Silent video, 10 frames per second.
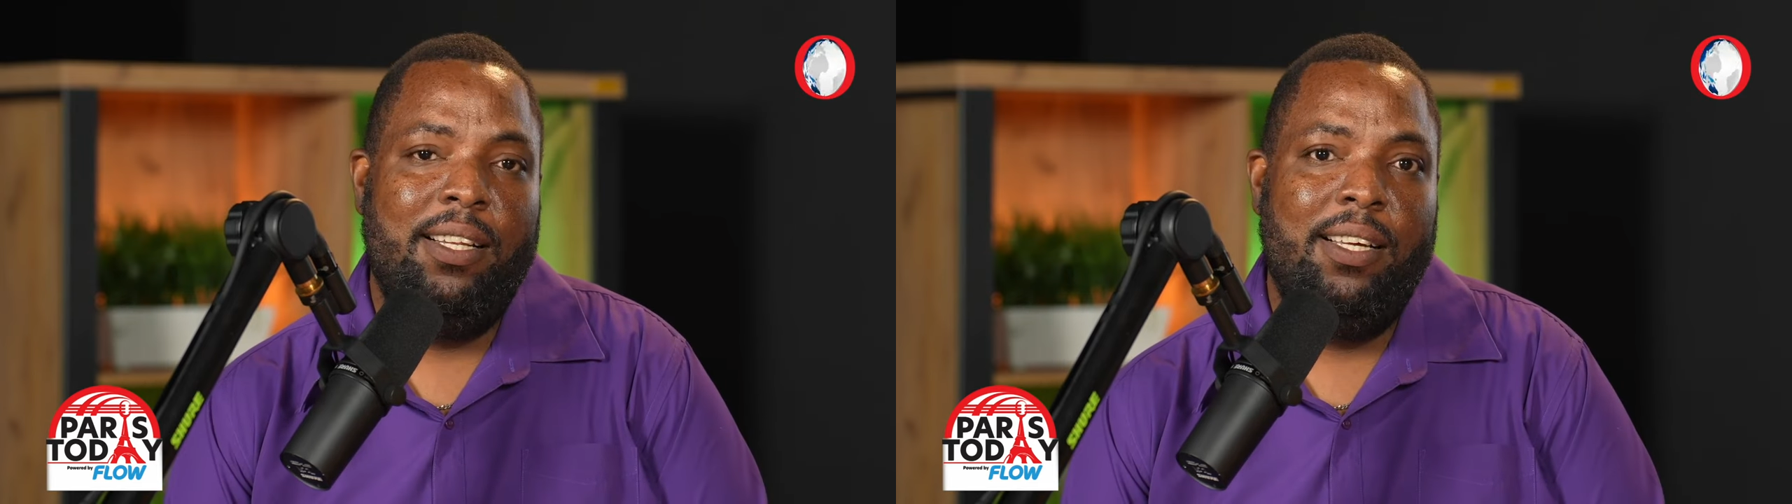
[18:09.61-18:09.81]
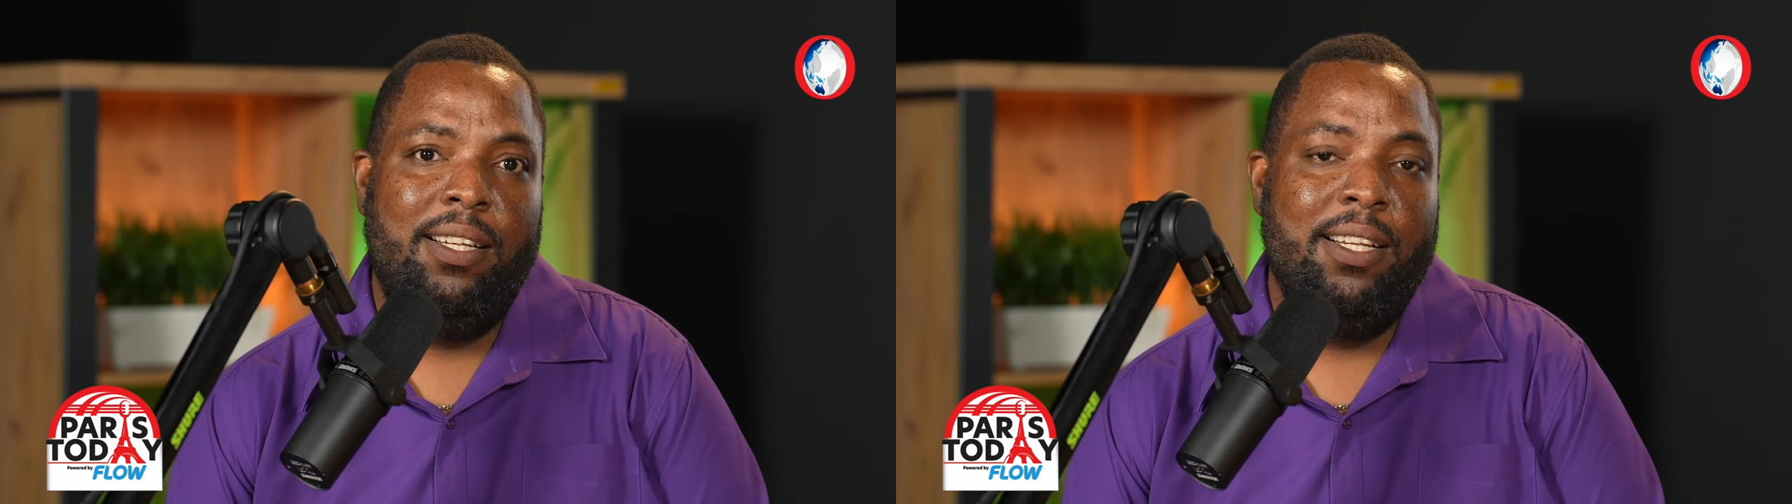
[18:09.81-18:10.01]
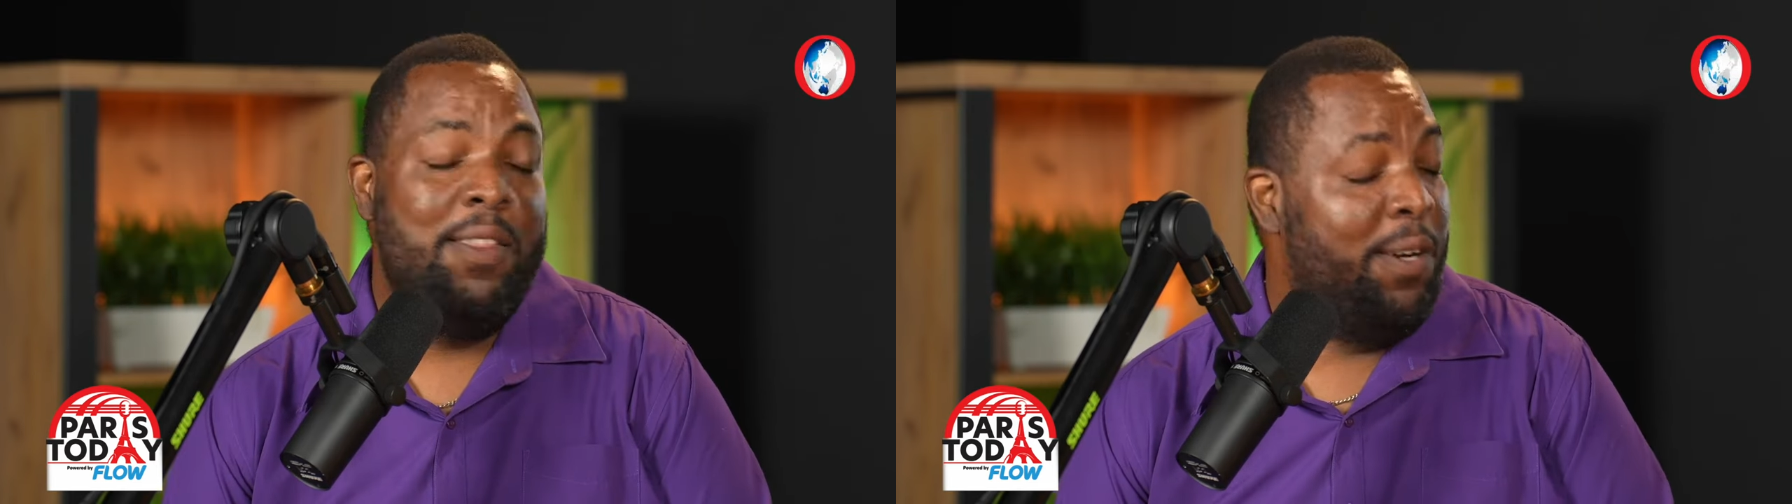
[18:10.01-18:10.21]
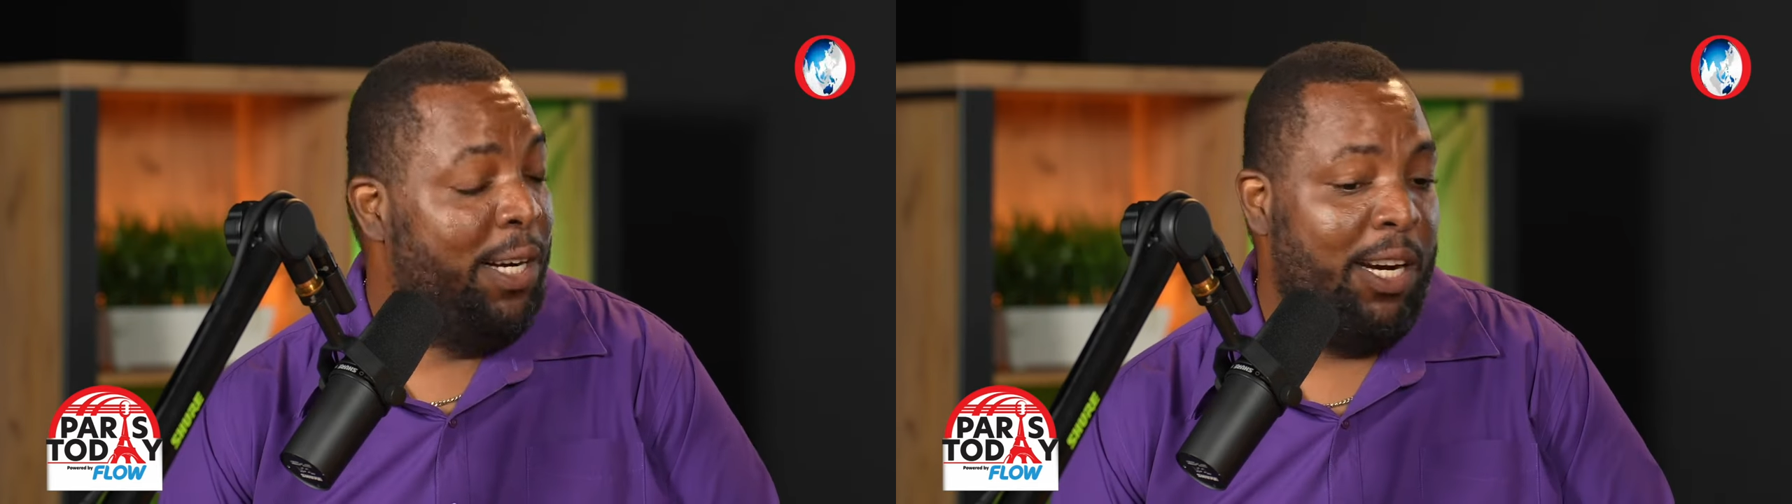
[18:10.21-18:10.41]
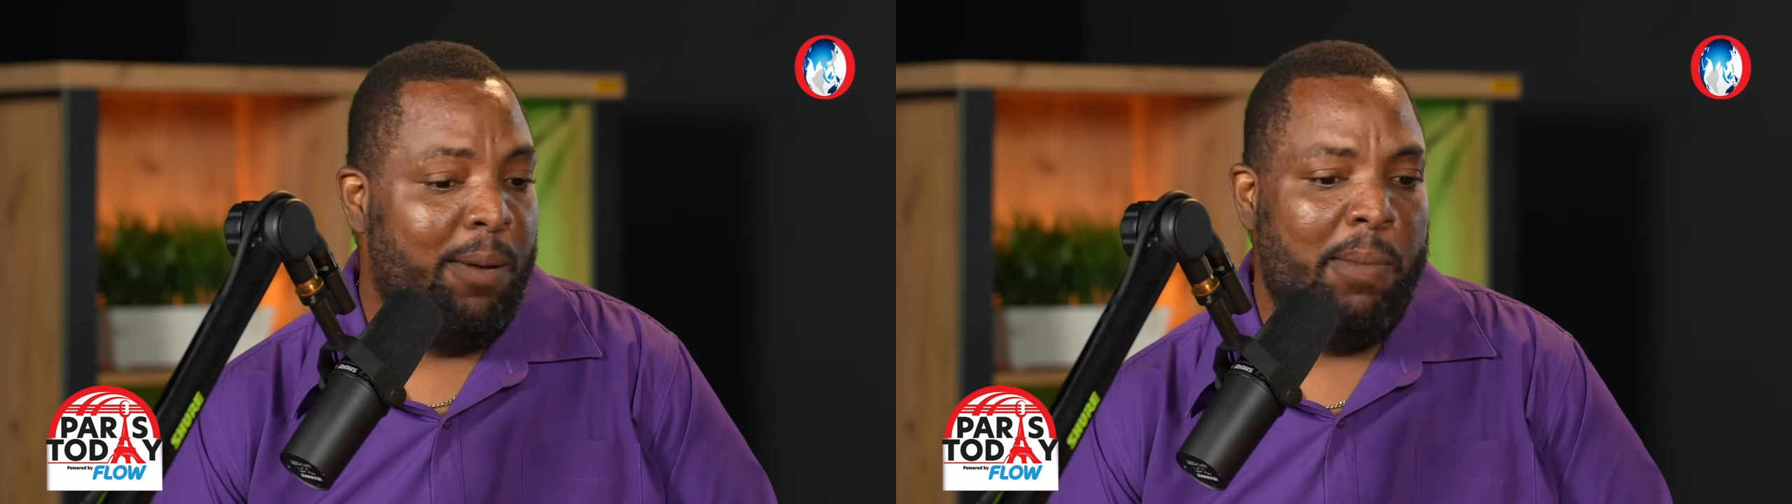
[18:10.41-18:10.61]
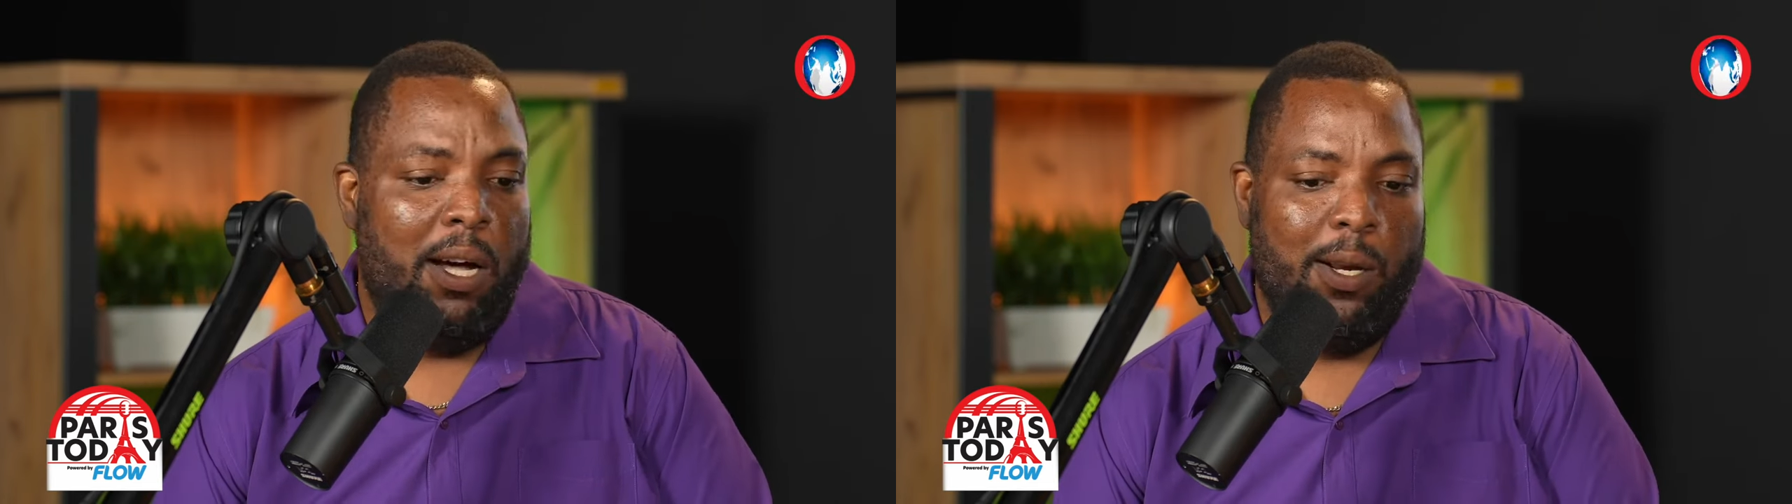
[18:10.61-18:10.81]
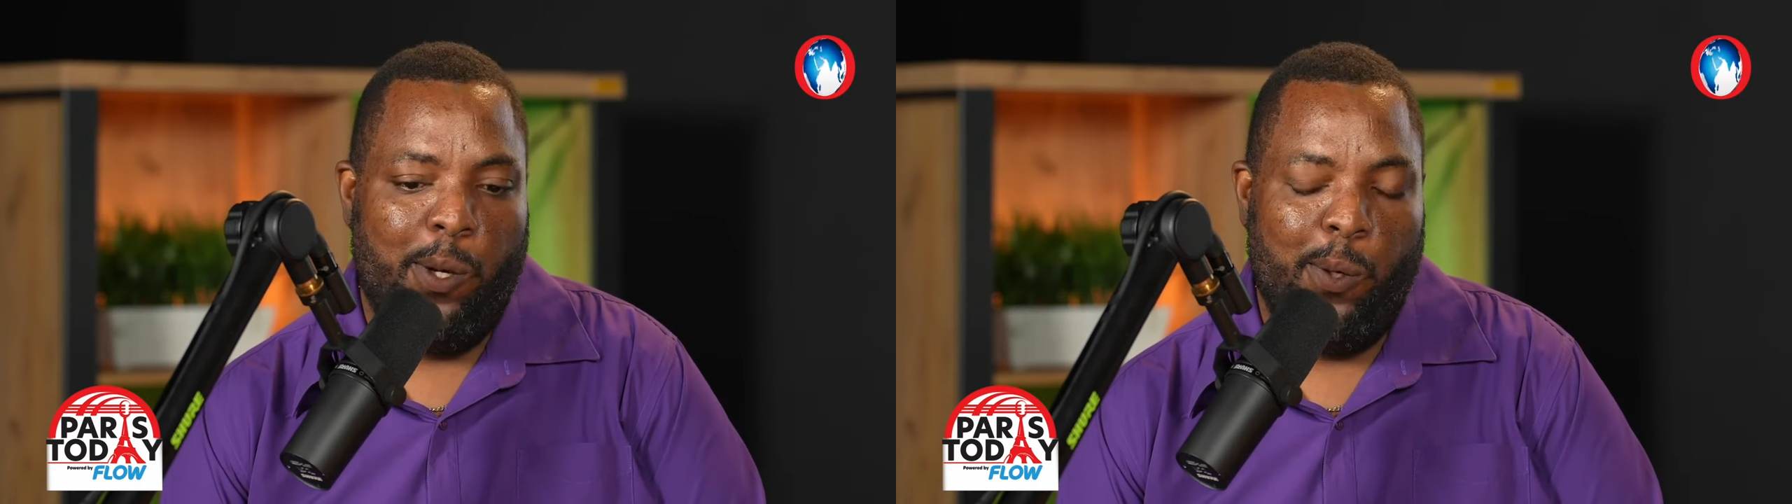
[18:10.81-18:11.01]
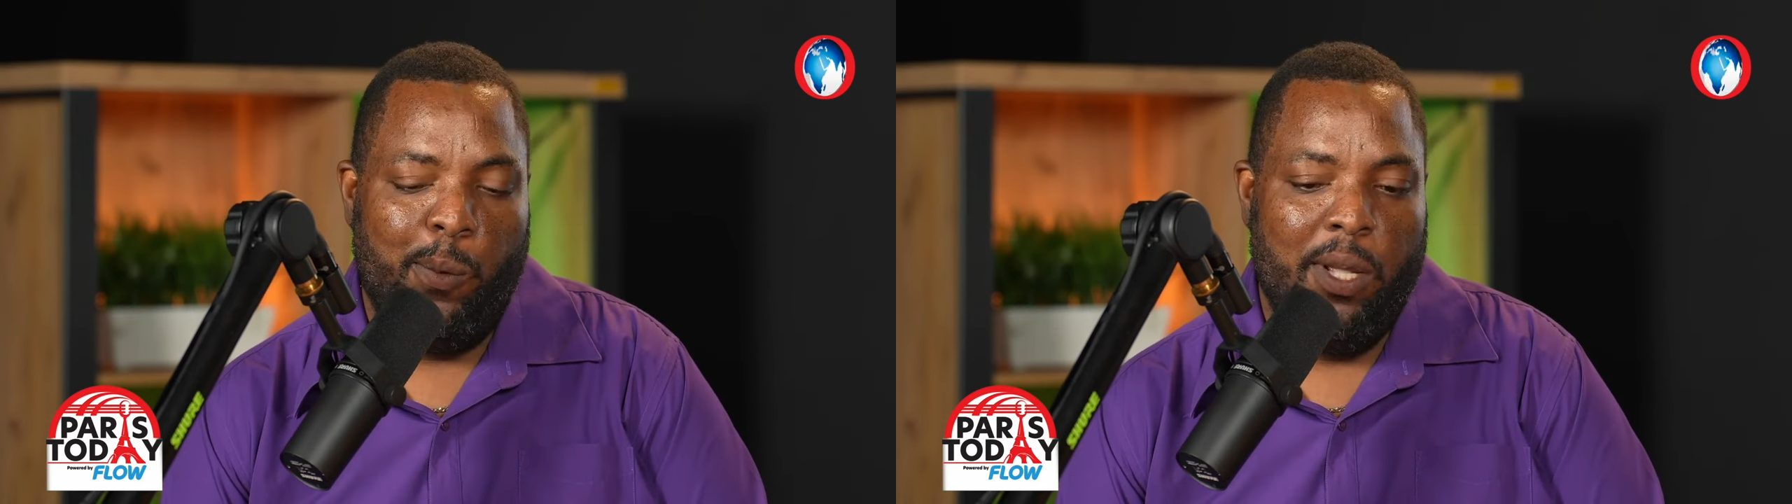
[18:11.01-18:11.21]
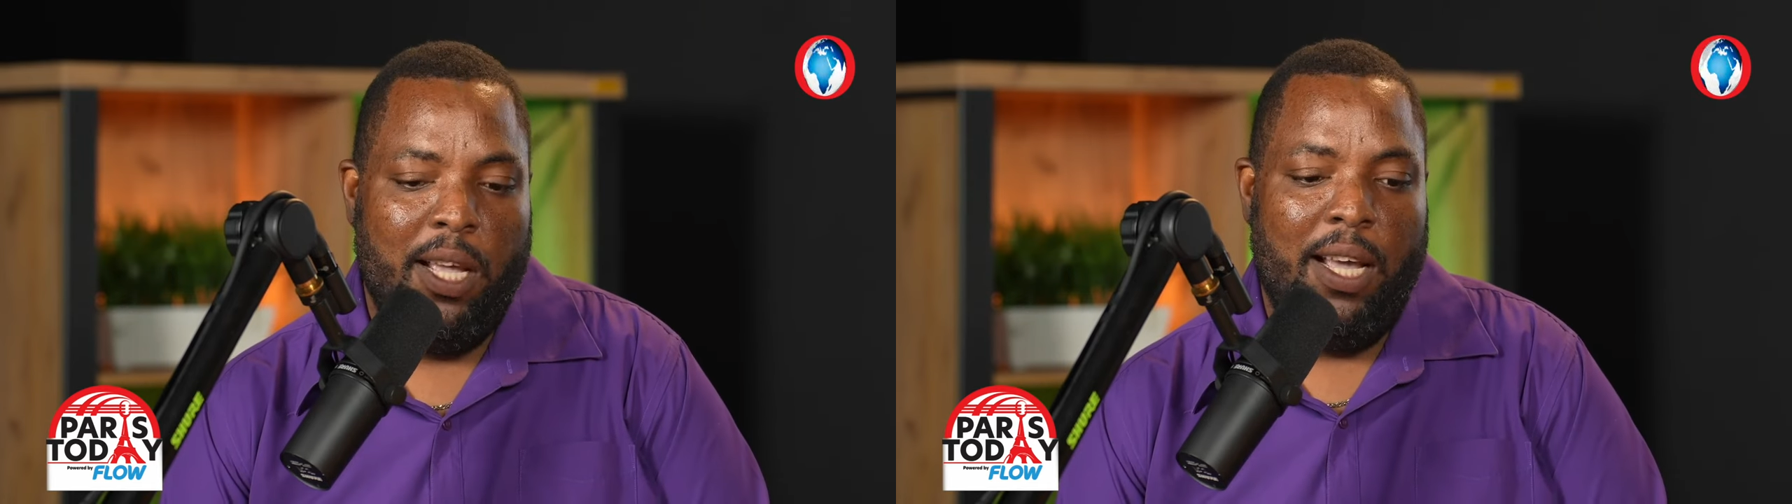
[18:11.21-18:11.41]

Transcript: the, the third year block now.